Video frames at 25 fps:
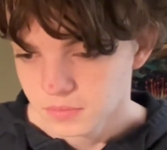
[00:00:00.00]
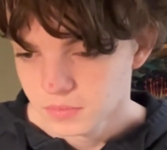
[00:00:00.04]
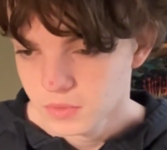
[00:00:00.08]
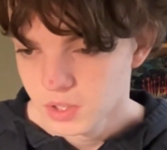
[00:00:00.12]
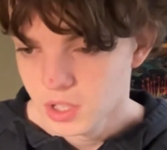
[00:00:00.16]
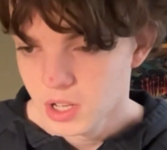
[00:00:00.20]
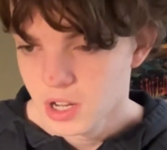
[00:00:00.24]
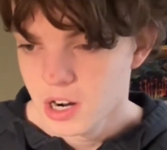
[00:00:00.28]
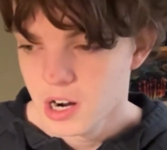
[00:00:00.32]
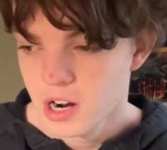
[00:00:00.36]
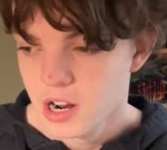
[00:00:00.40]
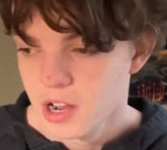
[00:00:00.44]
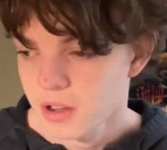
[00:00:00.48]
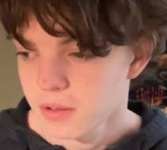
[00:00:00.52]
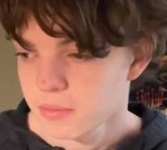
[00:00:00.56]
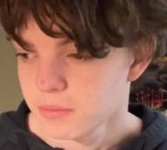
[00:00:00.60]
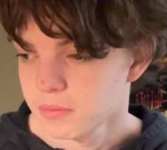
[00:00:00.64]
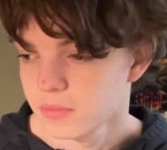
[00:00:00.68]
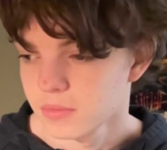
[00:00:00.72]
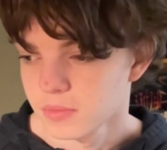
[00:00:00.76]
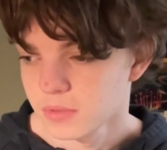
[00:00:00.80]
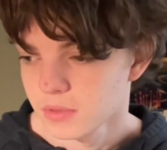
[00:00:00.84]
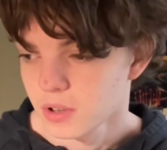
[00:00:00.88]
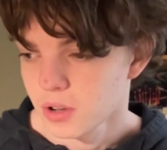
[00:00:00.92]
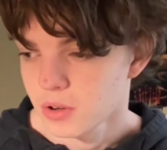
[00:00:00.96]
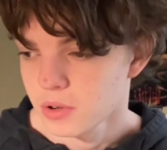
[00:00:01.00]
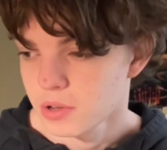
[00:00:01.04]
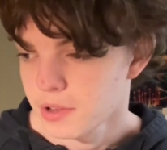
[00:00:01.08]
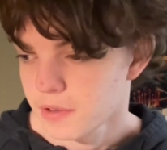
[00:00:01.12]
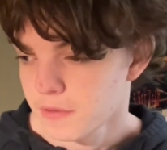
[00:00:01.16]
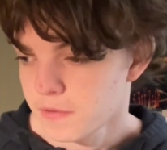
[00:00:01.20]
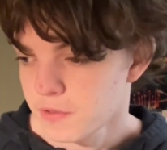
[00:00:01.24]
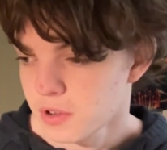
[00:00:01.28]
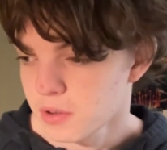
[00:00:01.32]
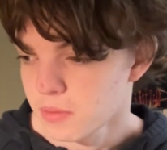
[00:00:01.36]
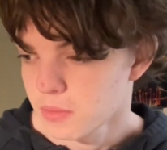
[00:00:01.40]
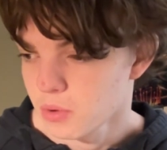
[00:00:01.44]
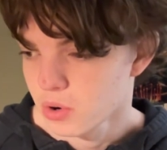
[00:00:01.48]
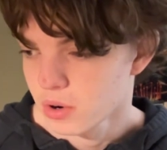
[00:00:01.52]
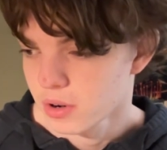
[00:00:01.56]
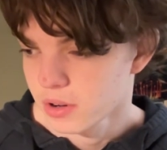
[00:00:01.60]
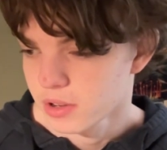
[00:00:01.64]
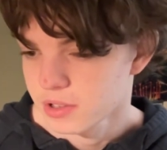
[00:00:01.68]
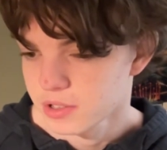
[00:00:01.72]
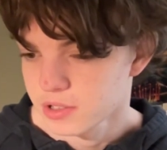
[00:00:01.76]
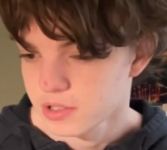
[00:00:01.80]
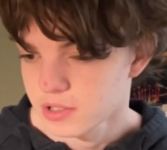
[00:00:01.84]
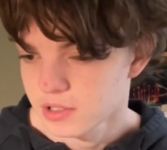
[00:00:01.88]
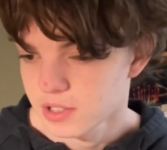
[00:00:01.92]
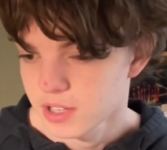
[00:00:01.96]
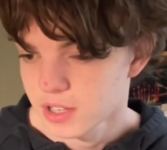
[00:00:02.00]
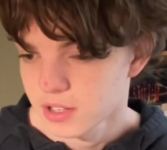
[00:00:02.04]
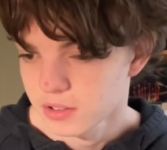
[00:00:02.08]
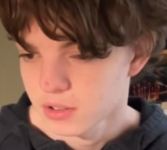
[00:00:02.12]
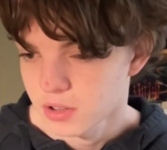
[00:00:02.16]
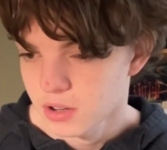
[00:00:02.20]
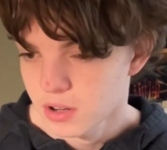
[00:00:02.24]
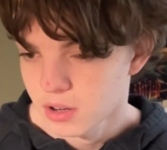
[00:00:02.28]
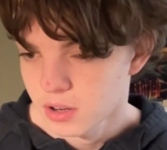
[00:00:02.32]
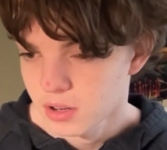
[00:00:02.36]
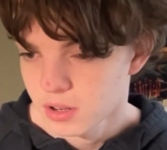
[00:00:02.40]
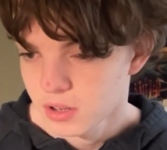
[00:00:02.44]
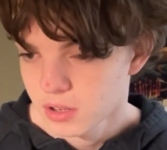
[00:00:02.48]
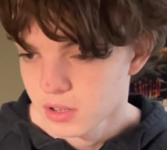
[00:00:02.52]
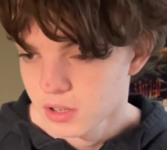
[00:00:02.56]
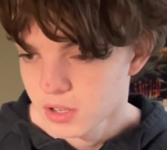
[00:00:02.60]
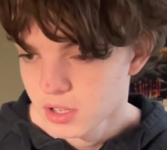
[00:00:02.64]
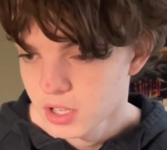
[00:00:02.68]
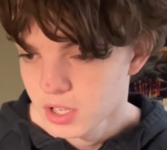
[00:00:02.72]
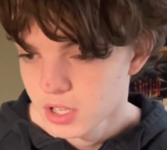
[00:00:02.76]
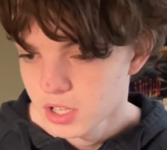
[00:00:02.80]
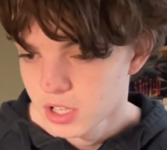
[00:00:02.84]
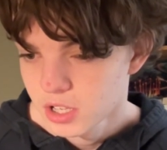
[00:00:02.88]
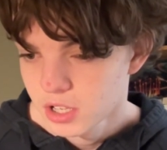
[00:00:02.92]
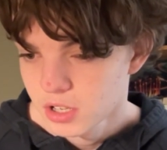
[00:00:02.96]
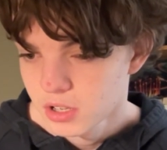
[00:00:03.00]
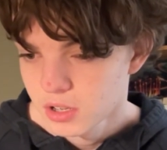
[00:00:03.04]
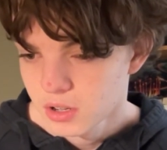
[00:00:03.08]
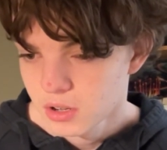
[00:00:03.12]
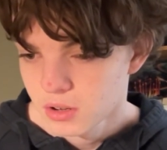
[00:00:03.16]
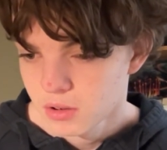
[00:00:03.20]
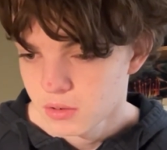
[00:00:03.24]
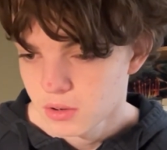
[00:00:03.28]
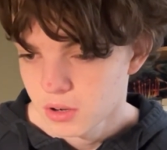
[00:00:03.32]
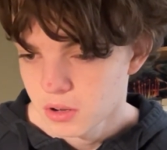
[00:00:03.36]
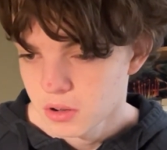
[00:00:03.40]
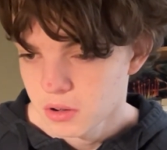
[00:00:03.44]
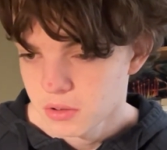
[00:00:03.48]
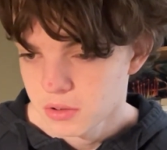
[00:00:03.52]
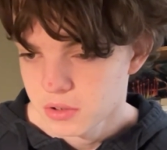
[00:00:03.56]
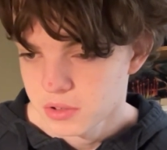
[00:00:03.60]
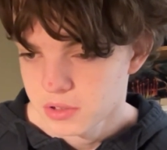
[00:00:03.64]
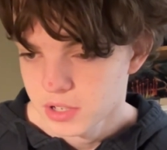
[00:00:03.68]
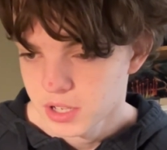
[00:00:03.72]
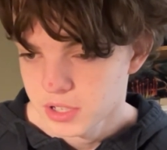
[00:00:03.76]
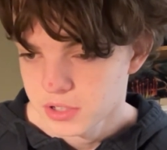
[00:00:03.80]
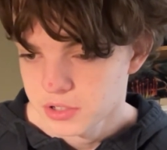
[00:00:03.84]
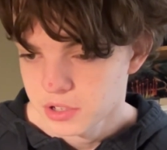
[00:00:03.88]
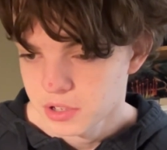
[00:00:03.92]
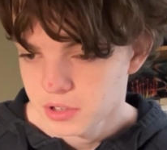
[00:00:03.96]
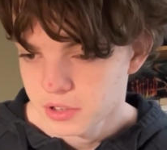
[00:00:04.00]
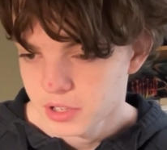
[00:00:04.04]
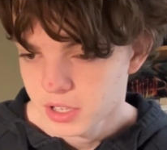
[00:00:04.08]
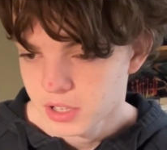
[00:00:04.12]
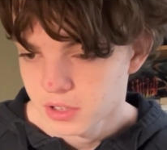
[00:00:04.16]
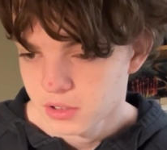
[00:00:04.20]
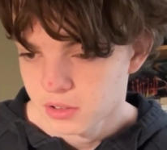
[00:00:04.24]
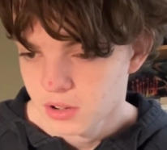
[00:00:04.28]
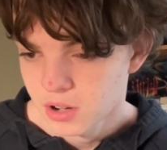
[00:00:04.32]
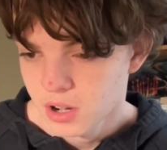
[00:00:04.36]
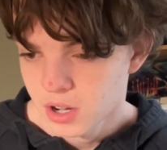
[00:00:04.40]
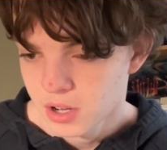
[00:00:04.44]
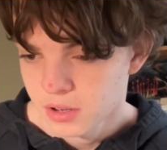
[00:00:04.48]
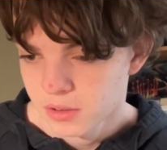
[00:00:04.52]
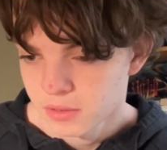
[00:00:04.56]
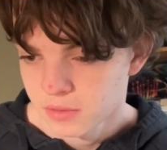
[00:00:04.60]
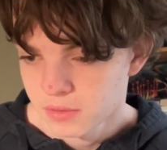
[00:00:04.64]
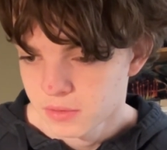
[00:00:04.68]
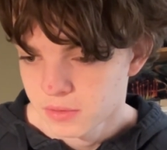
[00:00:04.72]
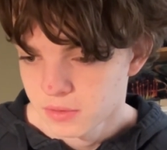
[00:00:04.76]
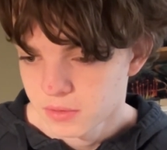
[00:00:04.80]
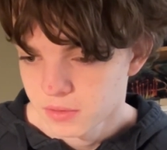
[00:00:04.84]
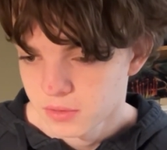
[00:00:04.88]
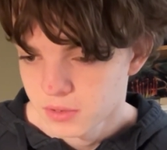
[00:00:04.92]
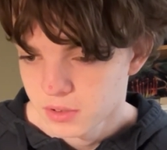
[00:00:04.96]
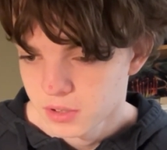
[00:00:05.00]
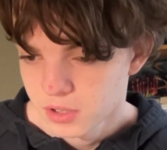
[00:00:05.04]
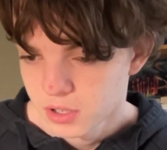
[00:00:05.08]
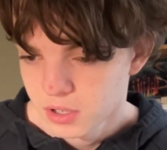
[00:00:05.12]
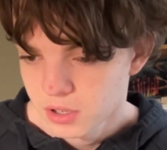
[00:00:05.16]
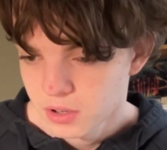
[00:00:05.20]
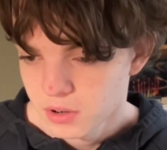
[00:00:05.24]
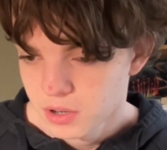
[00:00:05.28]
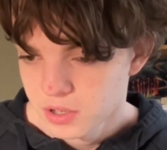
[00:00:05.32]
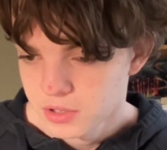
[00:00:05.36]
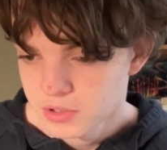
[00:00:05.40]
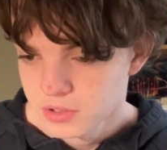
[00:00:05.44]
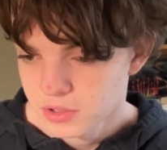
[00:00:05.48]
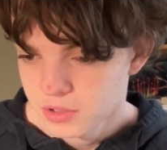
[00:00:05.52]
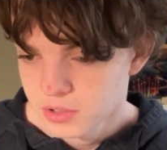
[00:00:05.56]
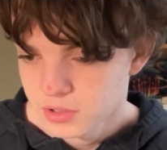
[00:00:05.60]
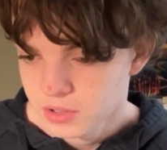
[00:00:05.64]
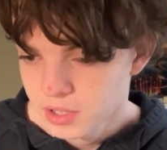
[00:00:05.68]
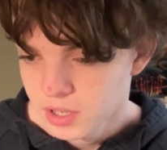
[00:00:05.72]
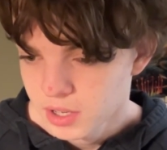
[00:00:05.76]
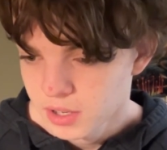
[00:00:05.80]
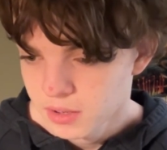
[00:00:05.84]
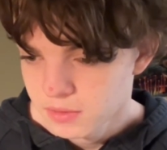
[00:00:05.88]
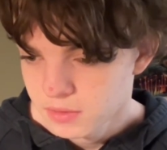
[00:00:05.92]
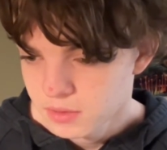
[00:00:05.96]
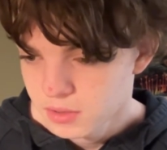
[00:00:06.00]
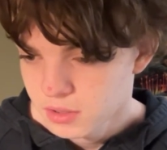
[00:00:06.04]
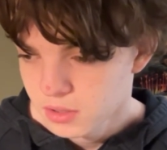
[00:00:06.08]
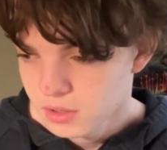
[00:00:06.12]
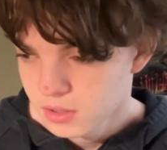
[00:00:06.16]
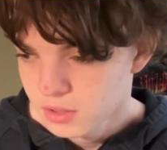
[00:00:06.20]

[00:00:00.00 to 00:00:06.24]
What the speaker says: All right, only a few more because this is getting long. Oh no, there's actually like a lot of questions left.